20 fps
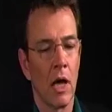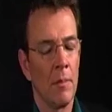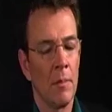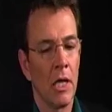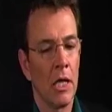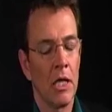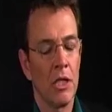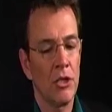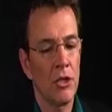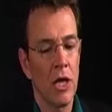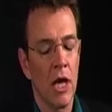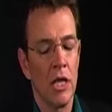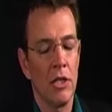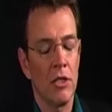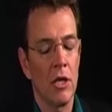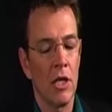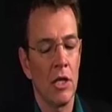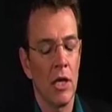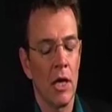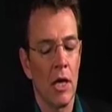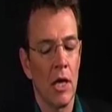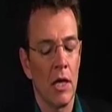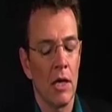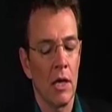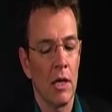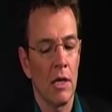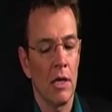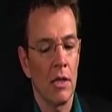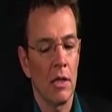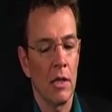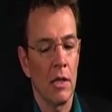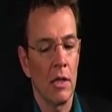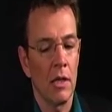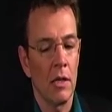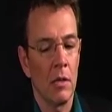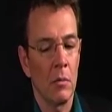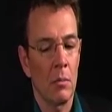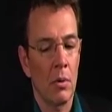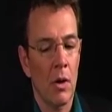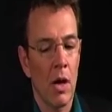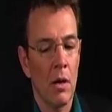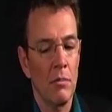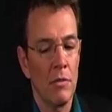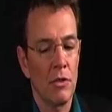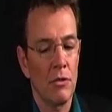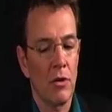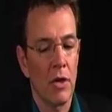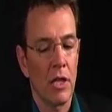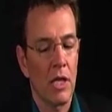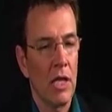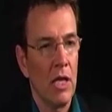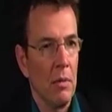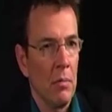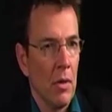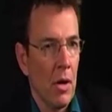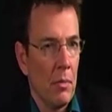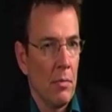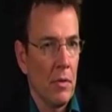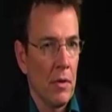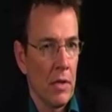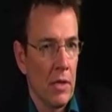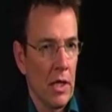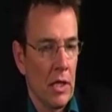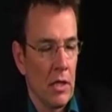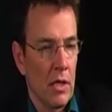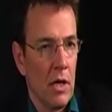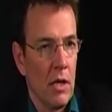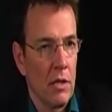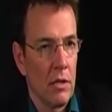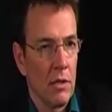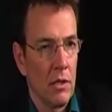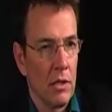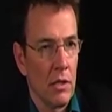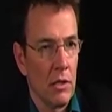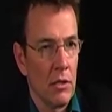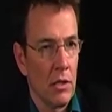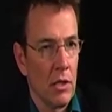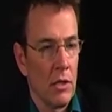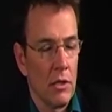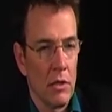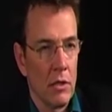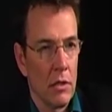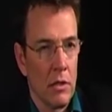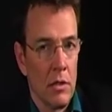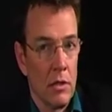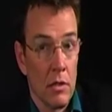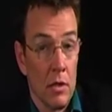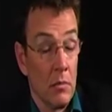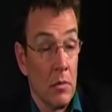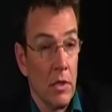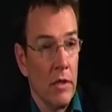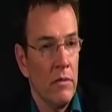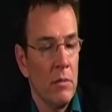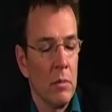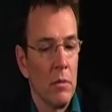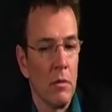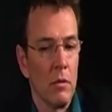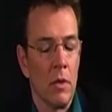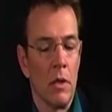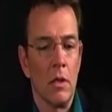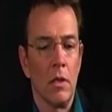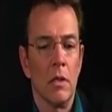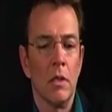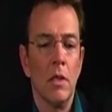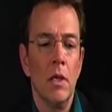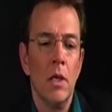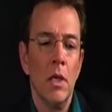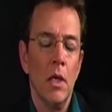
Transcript: I mean, the problem is trying to keep up with the technology is unbelievable.